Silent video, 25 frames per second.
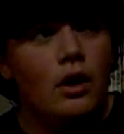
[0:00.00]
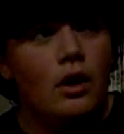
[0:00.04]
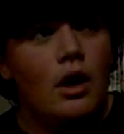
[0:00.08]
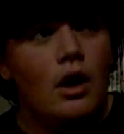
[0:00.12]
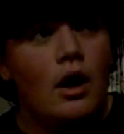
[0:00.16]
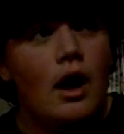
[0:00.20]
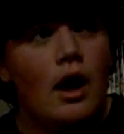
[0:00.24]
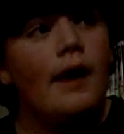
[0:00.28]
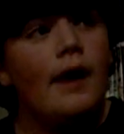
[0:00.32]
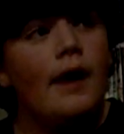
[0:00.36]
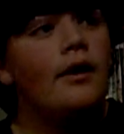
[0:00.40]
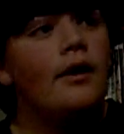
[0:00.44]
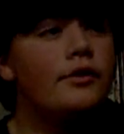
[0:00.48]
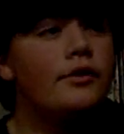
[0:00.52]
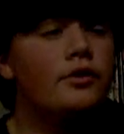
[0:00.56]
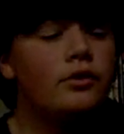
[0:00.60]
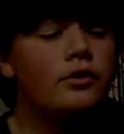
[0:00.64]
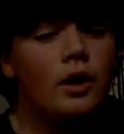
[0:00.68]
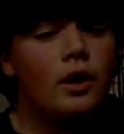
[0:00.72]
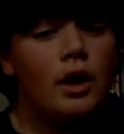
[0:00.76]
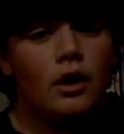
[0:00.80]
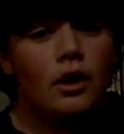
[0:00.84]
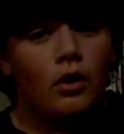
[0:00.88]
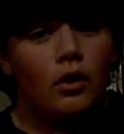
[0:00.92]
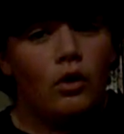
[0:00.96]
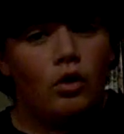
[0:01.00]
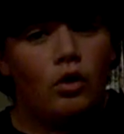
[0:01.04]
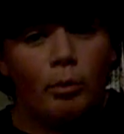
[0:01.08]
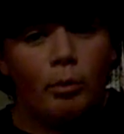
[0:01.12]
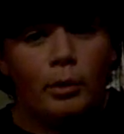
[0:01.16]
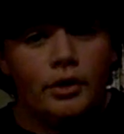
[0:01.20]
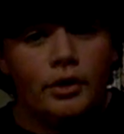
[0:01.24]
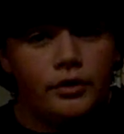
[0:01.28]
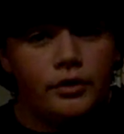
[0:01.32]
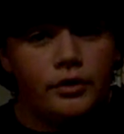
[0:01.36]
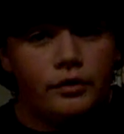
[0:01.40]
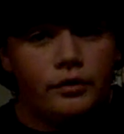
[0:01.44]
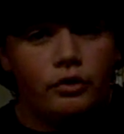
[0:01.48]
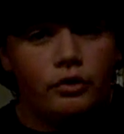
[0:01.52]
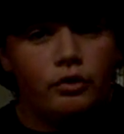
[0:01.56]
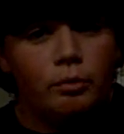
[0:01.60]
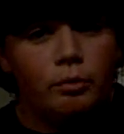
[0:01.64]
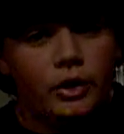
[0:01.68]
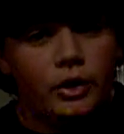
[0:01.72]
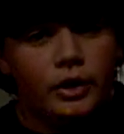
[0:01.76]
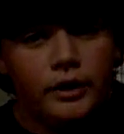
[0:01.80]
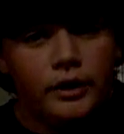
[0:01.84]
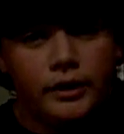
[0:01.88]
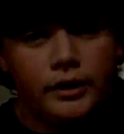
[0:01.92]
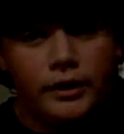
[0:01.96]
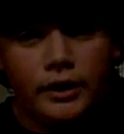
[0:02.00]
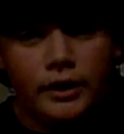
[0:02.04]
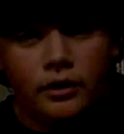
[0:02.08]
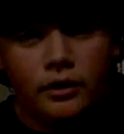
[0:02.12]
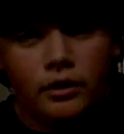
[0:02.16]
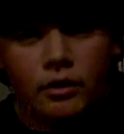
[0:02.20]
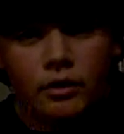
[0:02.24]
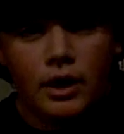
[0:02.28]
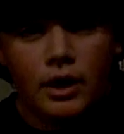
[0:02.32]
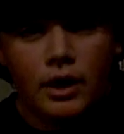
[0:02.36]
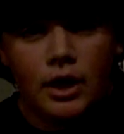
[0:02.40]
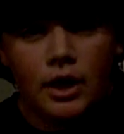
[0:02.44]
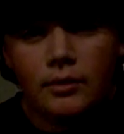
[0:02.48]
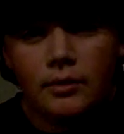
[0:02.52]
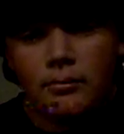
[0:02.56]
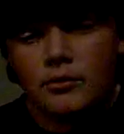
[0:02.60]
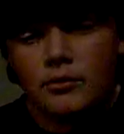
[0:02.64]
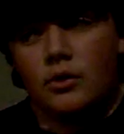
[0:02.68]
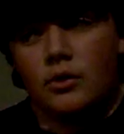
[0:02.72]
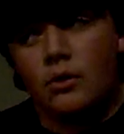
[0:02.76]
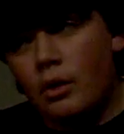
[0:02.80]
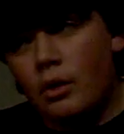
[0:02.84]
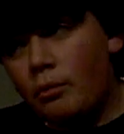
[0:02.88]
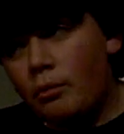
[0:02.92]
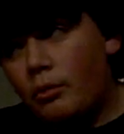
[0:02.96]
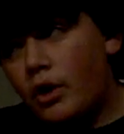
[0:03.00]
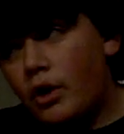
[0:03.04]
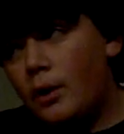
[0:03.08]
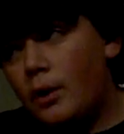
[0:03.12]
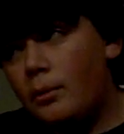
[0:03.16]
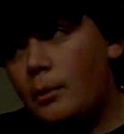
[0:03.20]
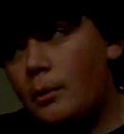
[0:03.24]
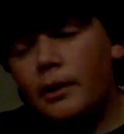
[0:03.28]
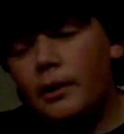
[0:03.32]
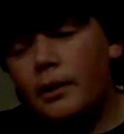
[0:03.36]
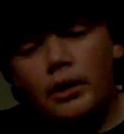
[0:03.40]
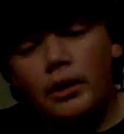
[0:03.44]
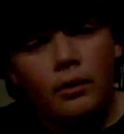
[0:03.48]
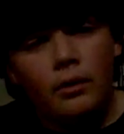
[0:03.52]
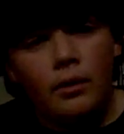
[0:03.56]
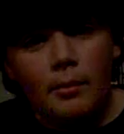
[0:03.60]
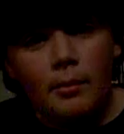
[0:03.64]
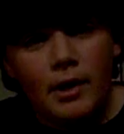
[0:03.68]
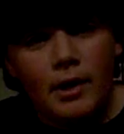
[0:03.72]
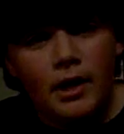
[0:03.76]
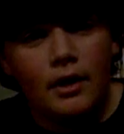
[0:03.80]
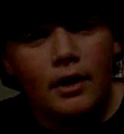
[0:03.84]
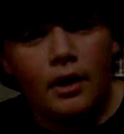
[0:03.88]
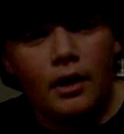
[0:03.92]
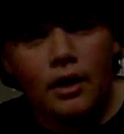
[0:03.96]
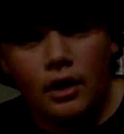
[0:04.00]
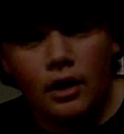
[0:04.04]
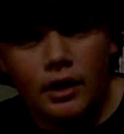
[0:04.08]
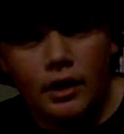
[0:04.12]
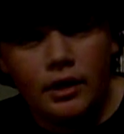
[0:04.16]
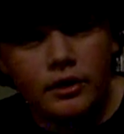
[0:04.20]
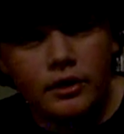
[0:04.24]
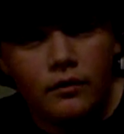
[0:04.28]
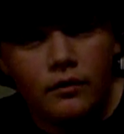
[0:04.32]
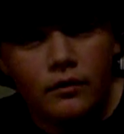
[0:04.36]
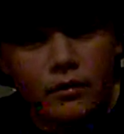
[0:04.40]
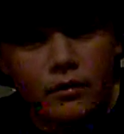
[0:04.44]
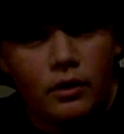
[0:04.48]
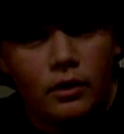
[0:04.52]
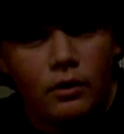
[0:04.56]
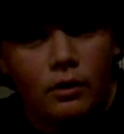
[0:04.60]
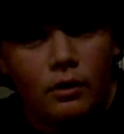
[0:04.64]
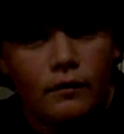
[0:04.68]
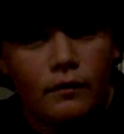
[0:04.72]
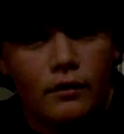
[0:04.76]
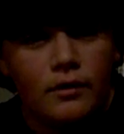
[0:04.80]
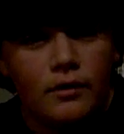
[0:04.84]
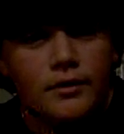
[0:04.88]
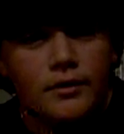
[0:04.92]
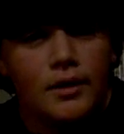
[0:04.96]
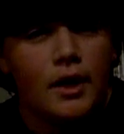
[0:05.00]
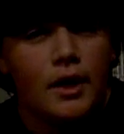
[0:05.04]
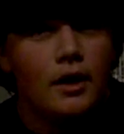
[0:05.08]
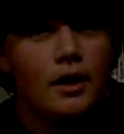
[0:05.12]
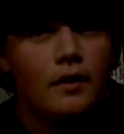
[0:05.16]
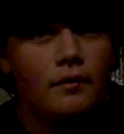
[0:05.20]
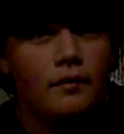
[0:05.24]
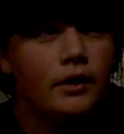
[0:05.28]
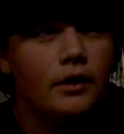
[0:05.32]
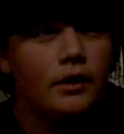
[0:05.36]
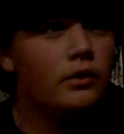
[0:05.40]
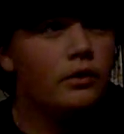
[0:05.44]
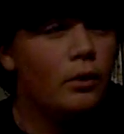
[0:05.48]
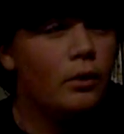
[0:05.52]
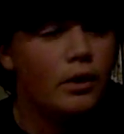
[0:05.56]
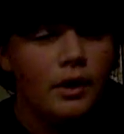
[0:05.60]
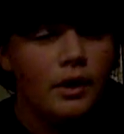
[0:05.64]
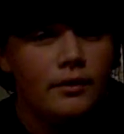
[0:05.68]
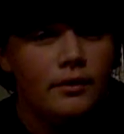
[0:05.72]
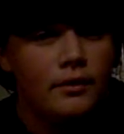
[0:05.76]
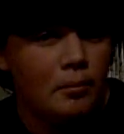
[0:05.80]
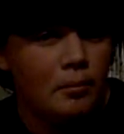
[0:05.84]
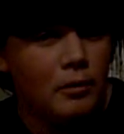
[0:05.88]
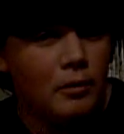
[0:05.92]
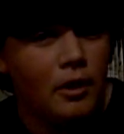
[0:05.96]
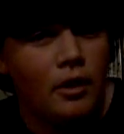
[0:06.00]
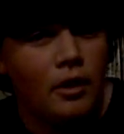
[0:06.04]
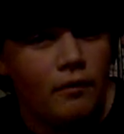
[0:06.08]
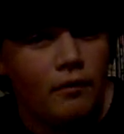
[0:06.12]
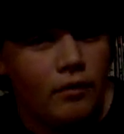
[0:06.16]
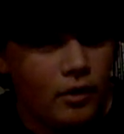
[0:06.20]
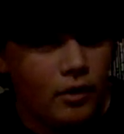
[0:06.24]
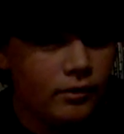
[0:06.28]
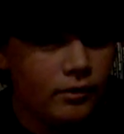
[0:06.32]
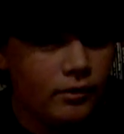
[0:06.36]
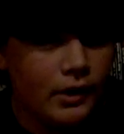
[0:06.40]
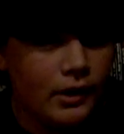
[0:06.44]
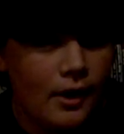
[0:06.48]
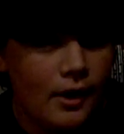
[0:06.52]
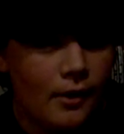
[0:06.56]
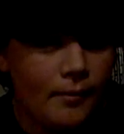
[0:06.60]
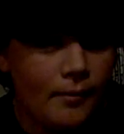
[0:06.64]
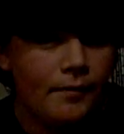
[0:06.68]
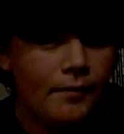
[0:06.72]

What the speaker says: I also got a whole bunch of Super Nintendo games, so I'm probably going to make a collection video of those. I have like 20-something of those now.